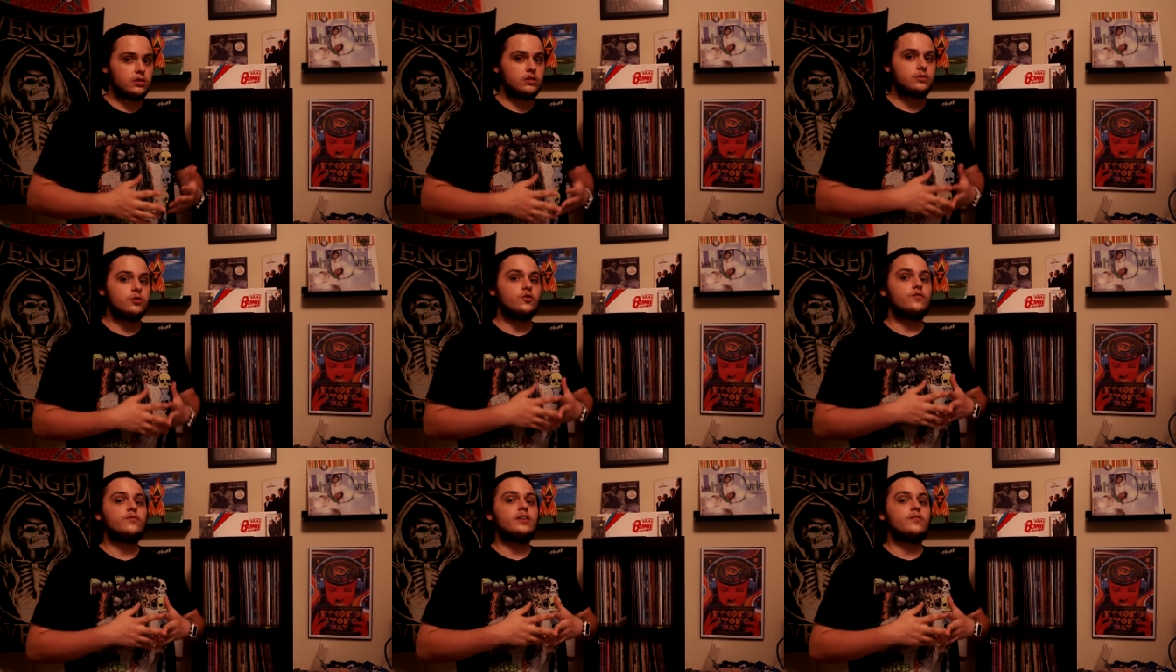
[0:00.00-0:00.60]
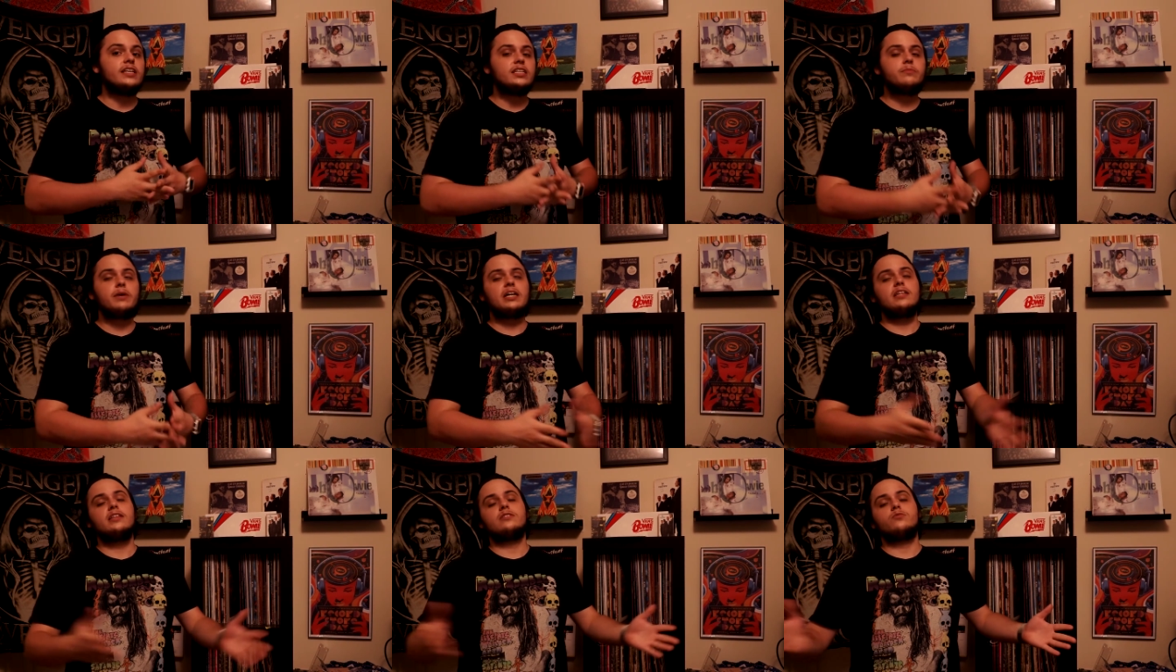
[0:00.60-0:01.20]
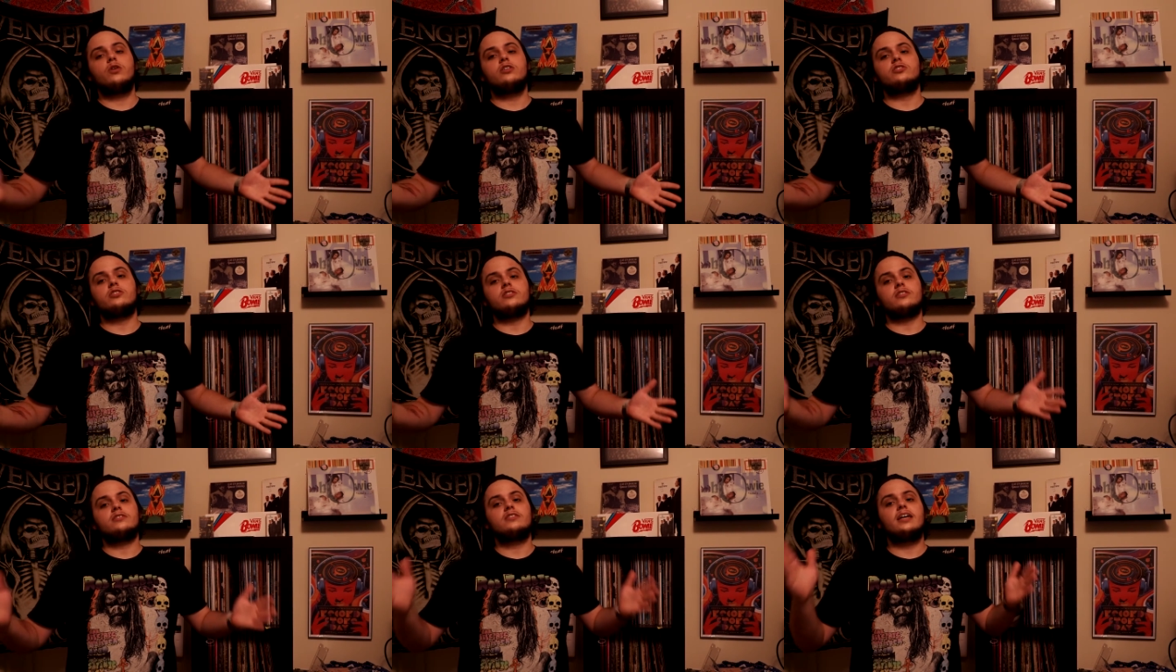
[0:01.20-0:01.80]
So if anybody that's watching
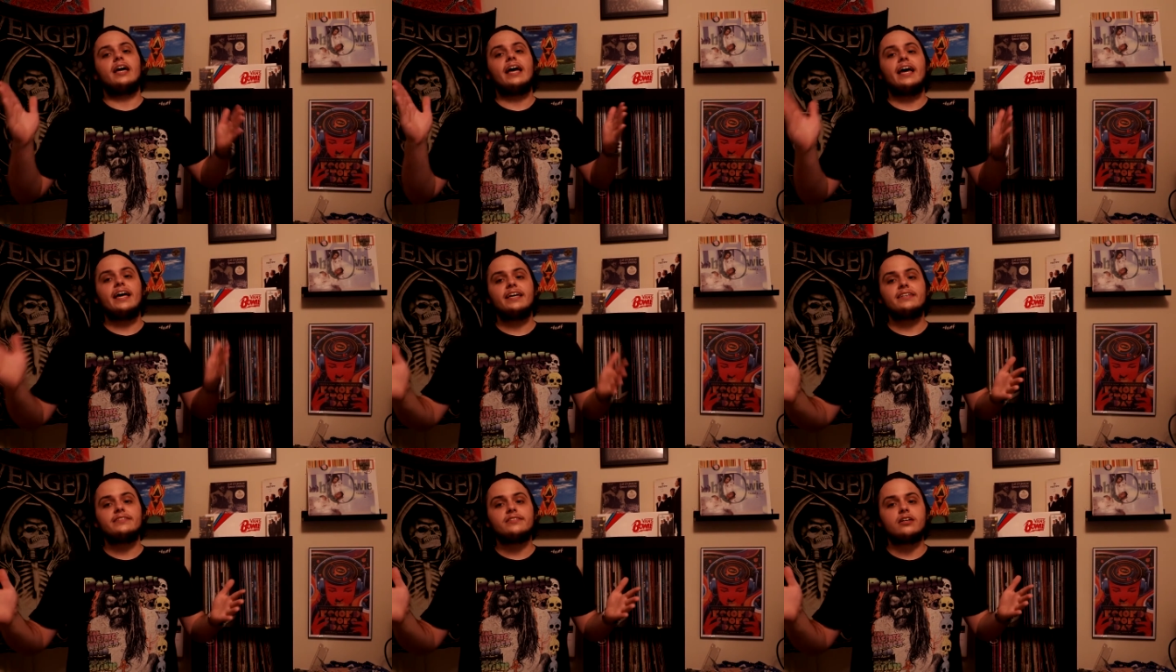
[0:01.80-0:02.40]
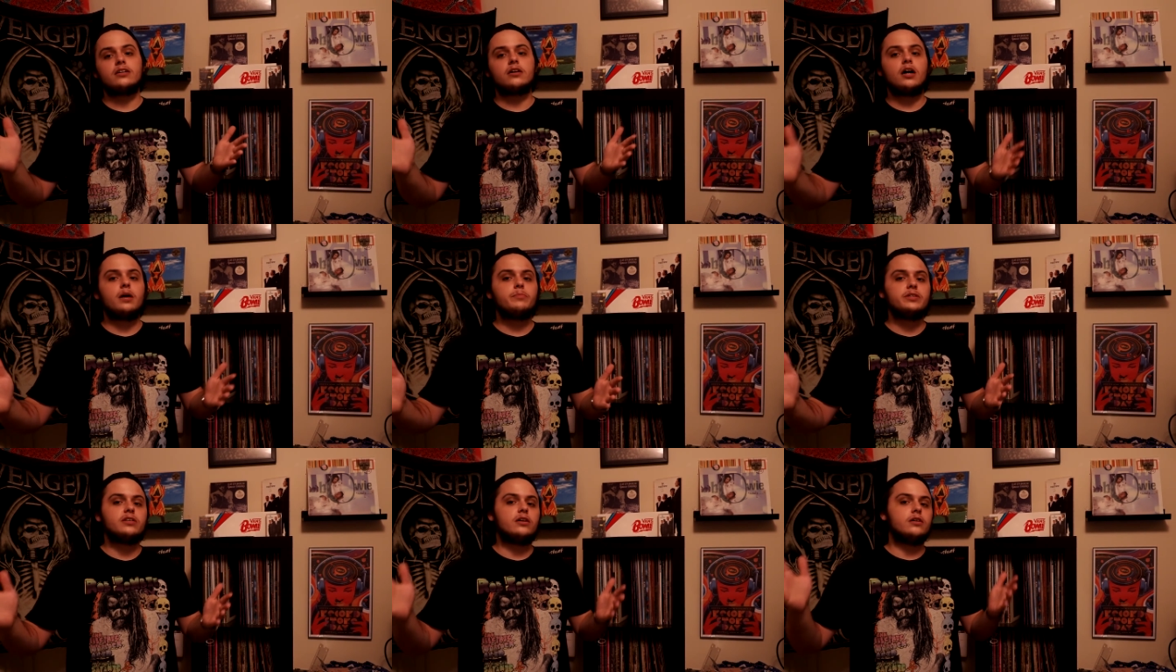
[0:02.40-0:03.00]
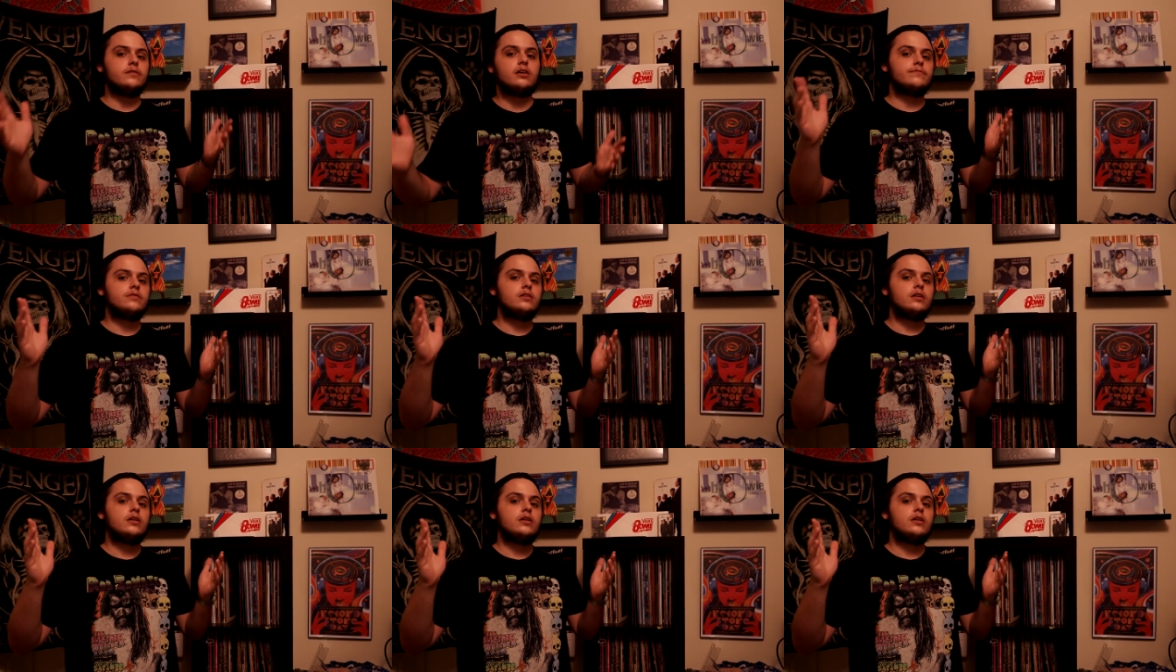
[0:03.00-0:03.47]
this has a copy of